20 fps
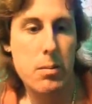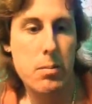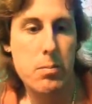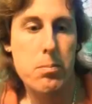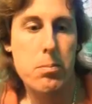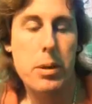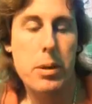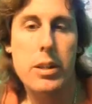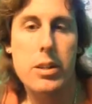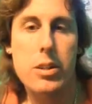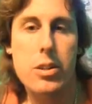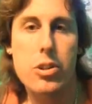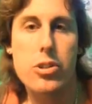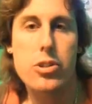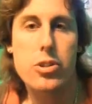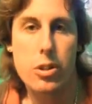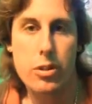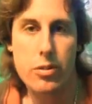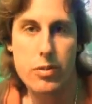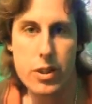bring to the
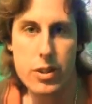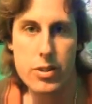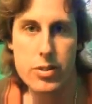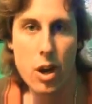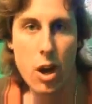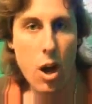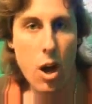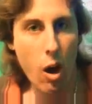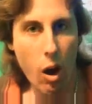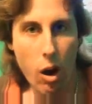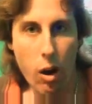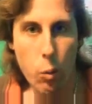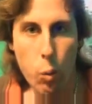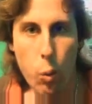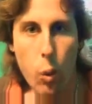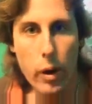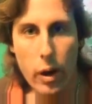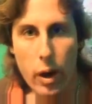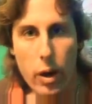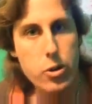surface are
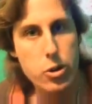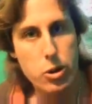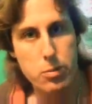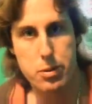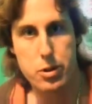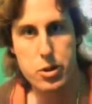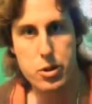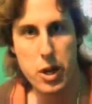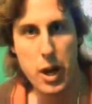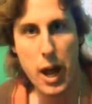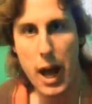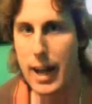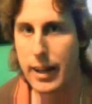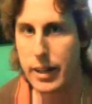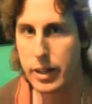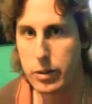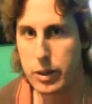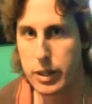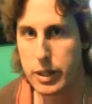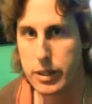100%
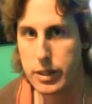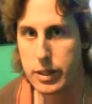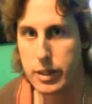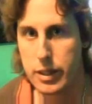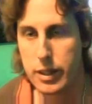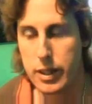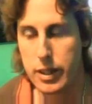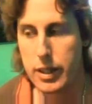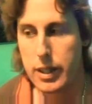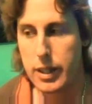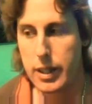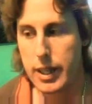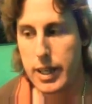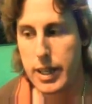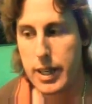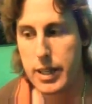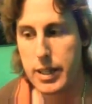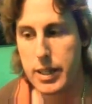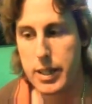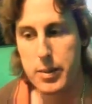accurate.
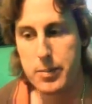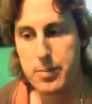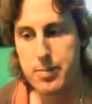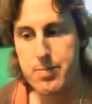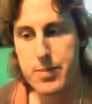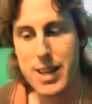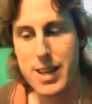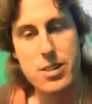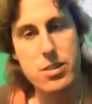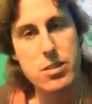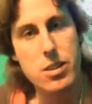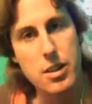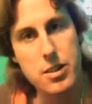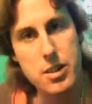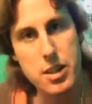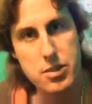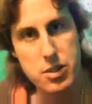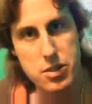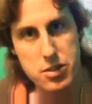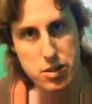And that's not
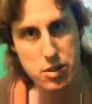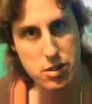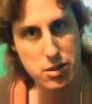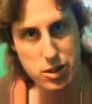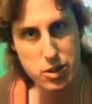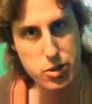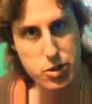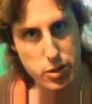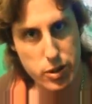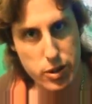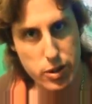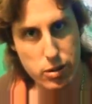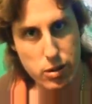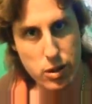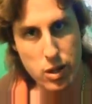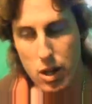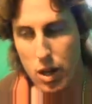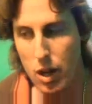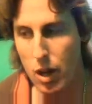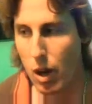necessarily true.
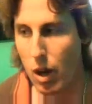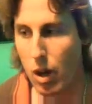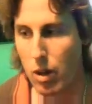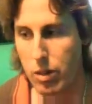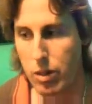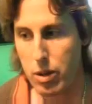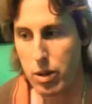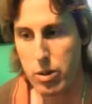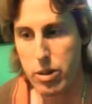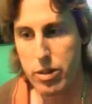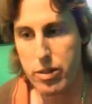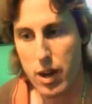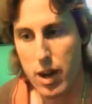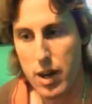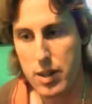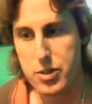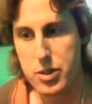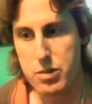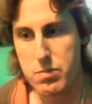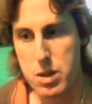Although
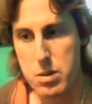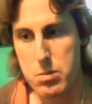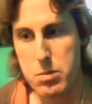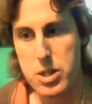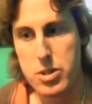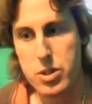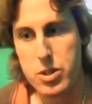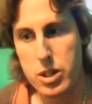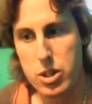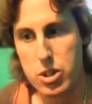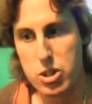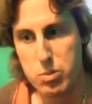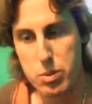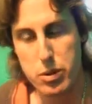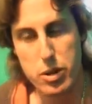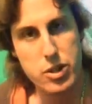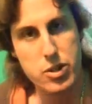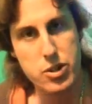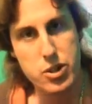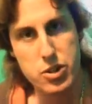thoughts and memories and
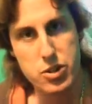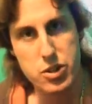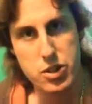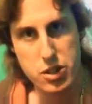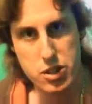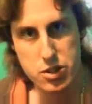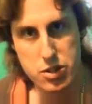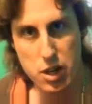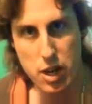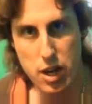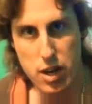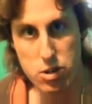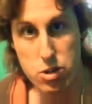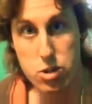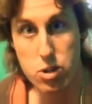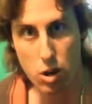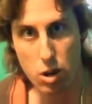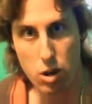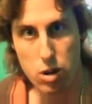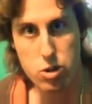experiences and desires
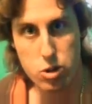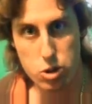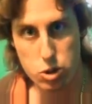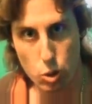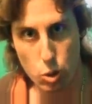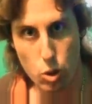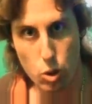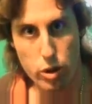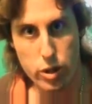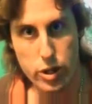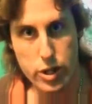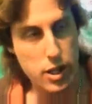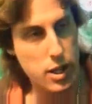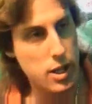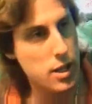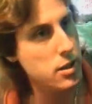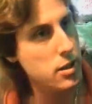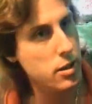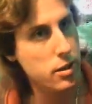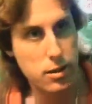are stored in
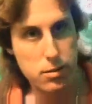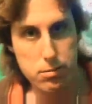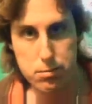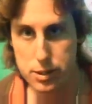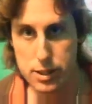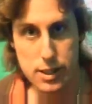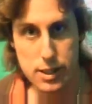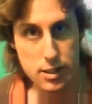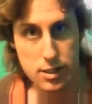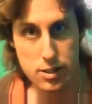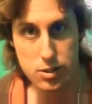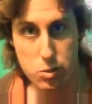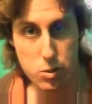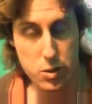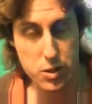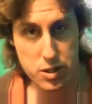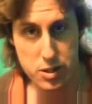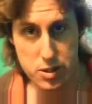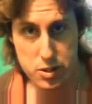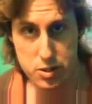their completeness
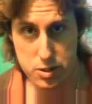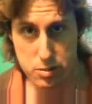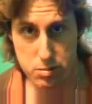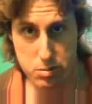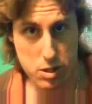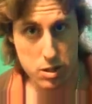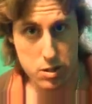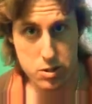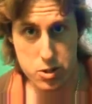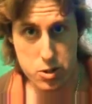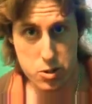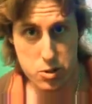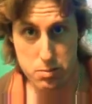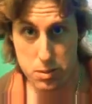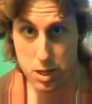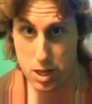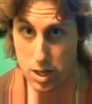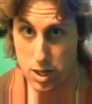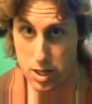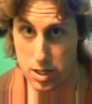within the subconscious
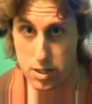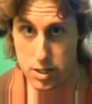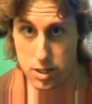mind,